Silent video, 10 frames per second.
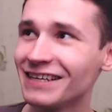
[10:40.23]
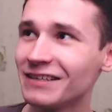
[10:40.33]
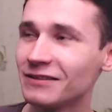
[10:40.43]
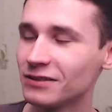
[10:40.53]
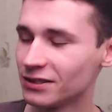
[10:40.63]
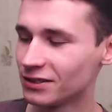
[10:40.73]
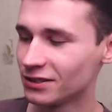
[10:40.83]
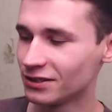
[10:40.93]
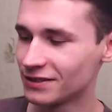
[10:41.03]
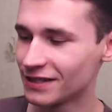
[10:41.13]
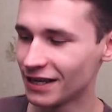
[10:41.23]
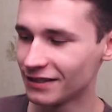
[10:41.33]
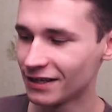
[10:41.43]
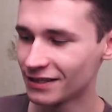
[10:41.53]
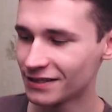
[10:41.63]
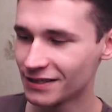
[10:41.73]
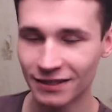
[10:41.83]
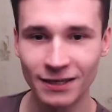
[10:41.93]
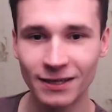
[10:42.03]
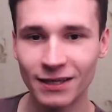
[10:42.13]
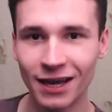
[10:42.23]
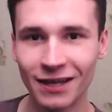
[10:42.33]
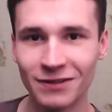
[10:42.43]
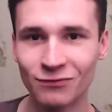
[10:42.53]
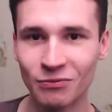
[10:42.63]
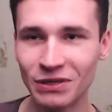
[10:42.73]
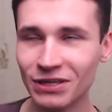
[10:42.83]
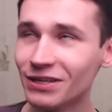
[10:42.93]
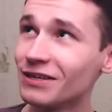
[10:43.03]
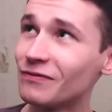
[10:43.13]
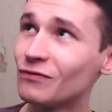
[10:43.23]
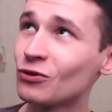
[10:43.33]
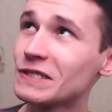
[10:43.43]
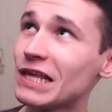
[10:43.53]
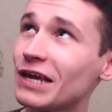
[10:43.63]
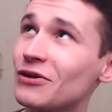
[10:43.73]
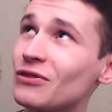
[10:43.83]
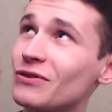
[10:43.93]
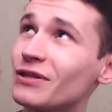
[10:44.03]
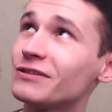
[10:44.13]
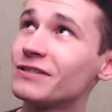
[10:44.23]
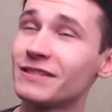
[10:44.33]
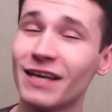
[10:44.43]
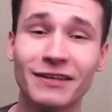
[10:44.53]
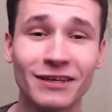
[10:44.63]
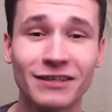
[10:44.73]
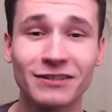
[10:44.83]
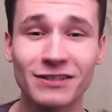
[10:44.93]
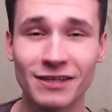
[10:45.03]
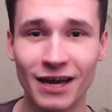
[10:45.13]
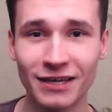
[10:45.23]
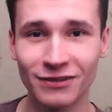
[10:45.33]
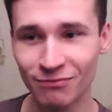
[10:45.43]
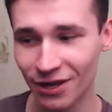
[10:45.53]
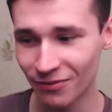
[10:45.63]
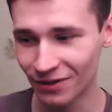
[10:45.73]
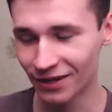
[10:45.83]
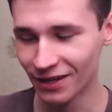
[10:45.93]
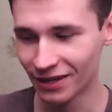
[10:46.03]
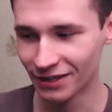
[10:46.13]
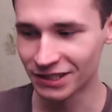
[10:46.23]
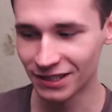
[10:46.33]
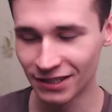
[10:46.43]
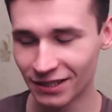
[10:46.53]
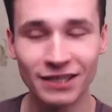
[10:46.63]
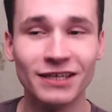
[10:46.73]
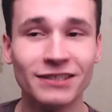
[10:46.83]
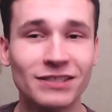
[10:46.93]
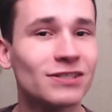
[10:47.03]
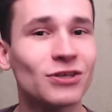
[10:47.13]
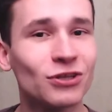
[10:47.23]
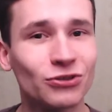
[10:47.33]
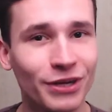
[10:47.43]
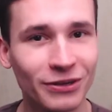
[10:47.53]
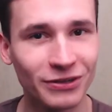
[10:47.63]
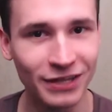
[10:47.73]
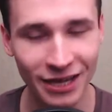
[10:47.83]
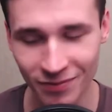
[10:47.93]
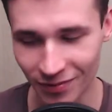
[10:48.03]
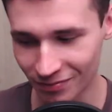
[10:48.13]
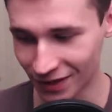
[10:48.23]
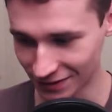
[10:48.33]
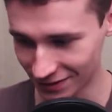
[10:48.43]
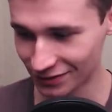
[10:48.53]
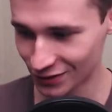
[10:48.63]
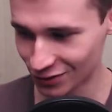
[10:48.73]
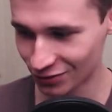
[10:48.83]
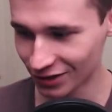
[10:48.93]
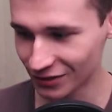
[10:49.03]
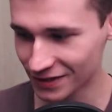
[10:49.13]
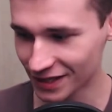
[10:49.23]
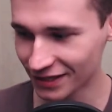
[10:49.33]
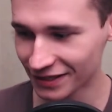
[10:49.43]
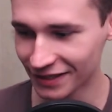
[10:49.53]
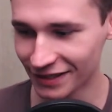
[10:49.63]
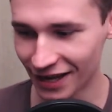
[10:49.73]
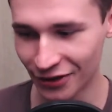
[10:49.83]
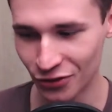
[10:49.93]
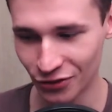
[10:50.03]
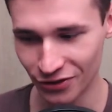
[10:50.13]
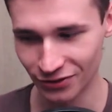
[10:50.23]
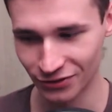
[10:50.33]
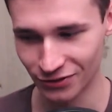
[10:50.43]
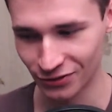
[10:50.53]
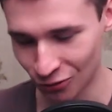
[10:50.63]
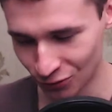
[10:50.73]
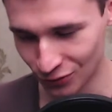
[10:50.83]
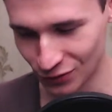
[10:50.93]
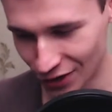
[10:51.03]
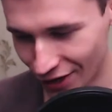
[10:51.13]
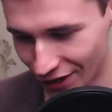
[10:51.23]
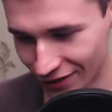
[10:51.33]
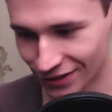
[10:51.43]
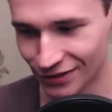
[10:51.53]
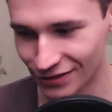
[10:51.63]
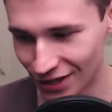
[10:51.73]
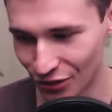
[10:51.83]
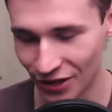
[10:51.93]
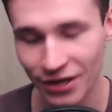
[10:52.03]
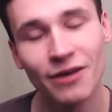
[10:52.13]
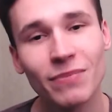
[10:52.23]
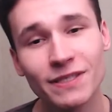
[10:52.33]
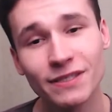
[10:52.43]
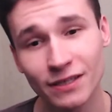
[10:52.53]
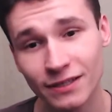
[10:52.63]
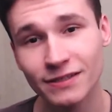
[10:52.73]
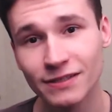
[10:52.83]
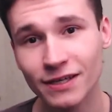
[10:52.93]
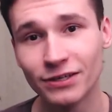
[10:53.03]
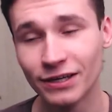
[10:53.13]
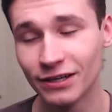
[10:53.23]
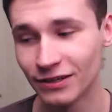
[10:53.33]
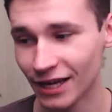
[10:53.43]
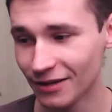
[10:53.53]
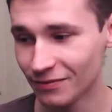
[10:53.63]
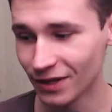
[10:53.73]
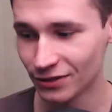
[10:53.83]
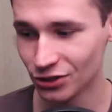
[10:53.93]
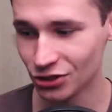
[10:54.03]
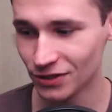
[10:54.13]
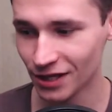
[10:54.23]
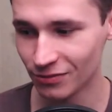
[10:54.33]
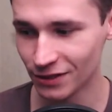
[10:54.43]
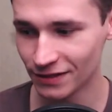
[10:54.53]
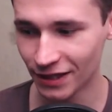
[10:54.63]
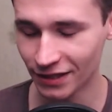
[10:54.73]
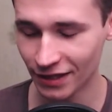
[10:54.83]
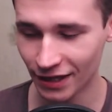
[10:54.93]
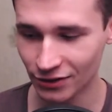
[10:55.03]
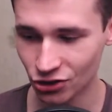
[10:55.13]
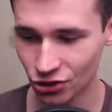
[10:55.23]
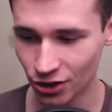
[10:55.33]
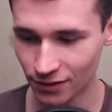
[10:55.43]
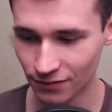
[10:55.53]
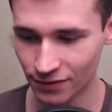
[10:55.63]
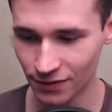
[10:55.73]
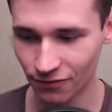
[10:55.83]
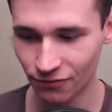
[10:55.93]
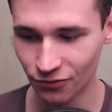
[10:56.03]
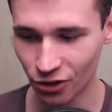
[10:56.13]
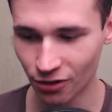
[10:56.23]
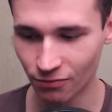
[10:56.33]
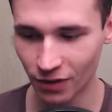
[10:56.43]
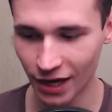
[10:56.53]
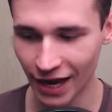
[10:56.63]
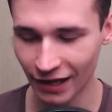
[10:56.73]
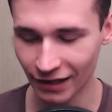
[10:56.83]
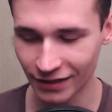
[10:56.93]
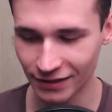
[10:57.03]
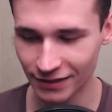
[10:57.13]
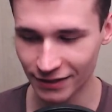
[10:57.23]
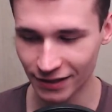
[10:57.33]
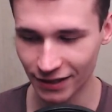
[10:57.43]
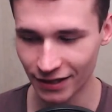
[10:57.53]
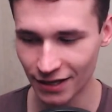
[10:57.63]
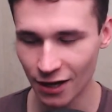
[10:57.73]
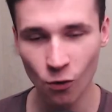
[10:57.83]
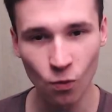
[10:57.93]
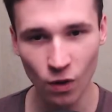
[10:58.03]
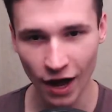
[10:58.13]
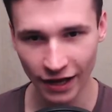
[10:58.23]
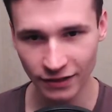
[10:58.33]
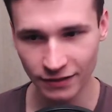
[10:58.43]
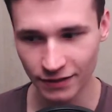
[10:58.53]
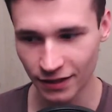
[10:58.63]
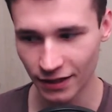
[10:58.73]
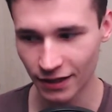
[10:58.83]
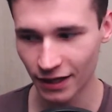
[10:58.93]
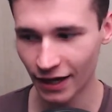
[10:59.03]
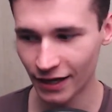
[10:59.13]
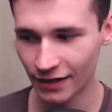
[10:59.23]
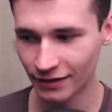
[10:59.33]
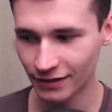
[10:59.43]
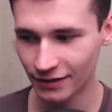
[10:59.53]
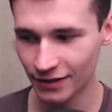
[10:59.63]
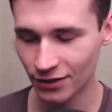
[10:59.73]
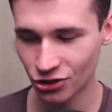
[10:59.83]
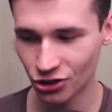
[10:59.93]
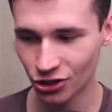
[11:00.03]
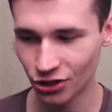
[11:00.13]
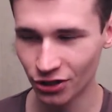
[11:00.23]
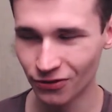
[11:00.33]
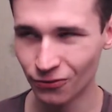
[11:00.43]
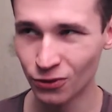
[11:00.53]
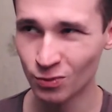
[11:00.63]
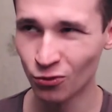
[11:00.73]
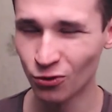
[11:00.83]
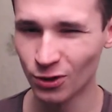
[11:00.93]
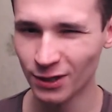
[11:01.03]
uh, Sadie, And for me, firstly, I thought that Sadie it is kind of maybe it is not real name, but it is real. Sadie, I thought that is always sad and something, but Sadie is a real name, and she's name is Sadie, and she's uh, from Island uh, Wight and uh, she was born